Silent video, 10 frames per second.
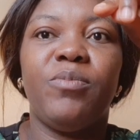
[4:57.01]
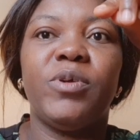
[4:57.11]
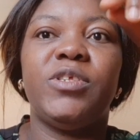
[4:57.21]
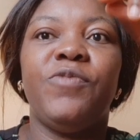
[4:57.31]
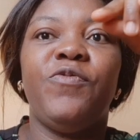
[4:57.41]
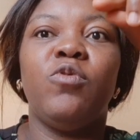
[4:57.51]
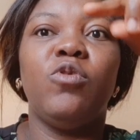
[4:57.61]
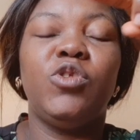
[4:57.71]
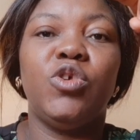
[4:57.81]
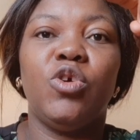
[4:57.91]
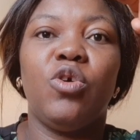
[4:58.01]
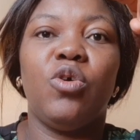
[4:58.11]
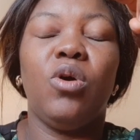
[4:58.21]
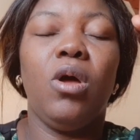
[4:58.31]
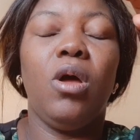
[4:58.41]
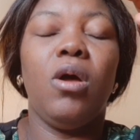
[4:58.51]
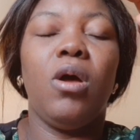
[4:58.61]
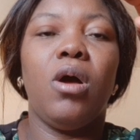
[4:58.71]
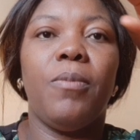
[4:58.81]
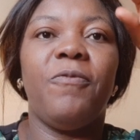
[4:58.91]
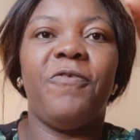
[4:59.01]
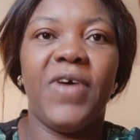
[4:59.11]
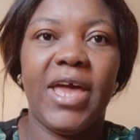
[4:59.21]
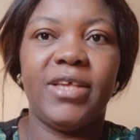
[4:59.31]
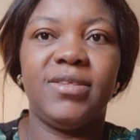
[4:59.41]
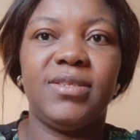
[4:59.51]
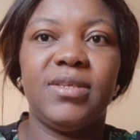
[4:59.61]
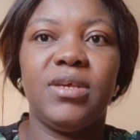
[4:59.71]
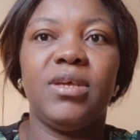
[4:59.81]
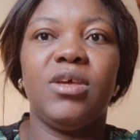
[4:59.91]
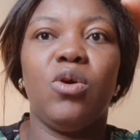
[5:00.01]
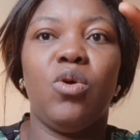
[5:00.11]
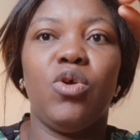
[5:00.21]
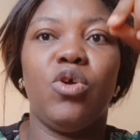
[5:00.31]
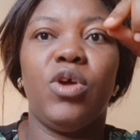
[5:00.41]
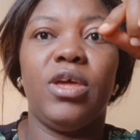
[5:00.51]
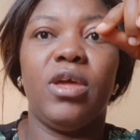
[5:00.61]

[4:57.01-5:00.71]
But if you go to your files or your